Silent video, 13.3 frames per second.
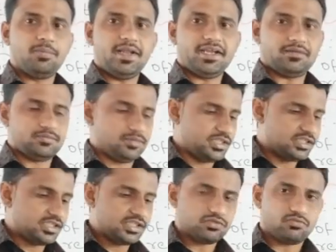plane,
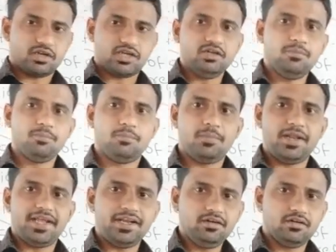this is one
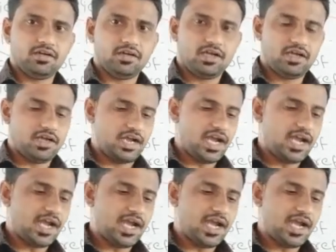plane,